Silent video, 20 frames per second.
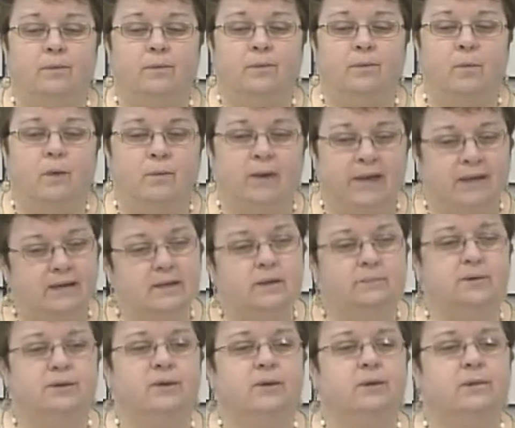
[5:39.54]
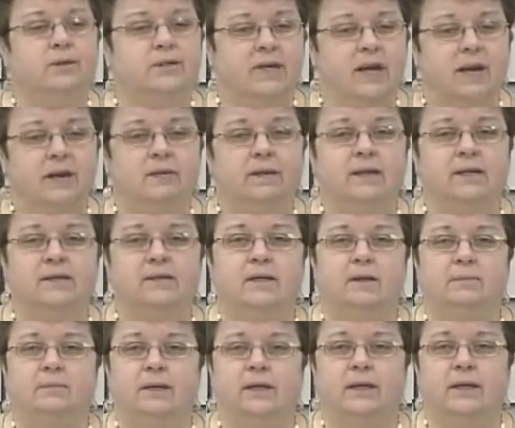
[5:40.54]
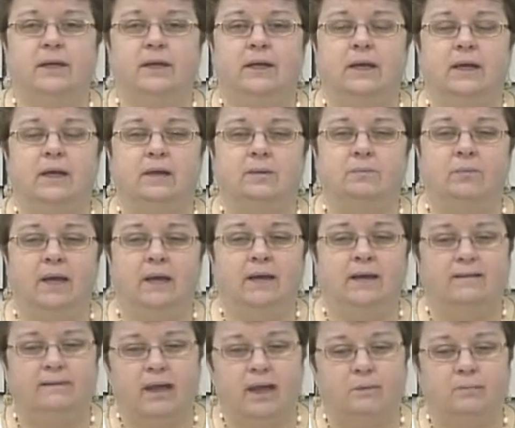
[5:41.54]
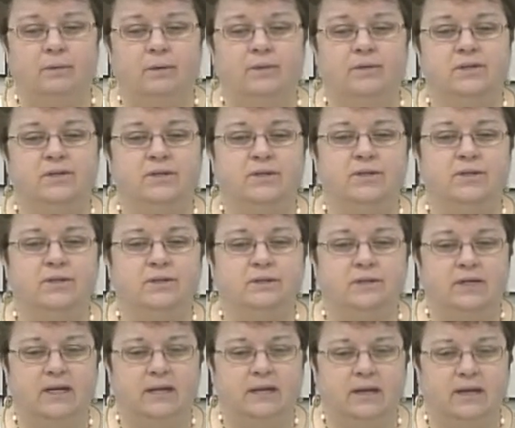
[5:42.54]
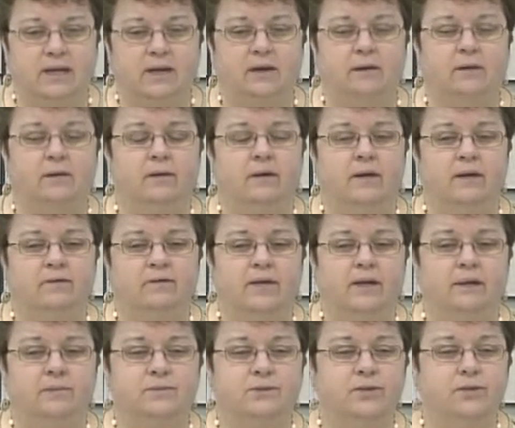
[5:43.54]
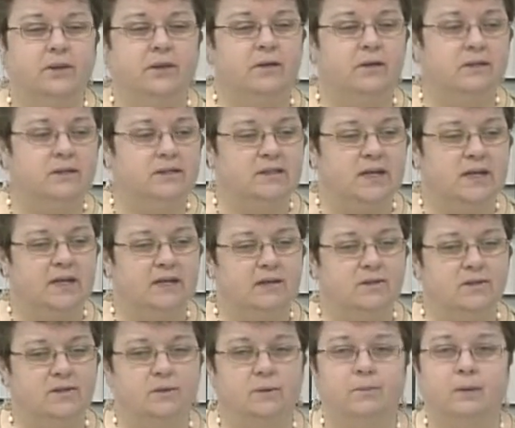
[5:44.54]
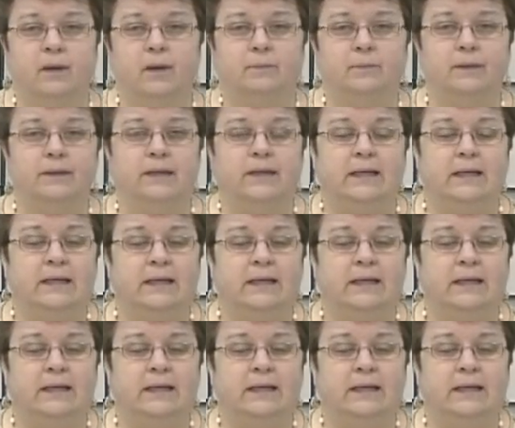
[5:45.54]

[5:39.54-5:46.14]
what we ended up doing was hiring somebody and paying that person to take care of him so he could stay in his own apartment.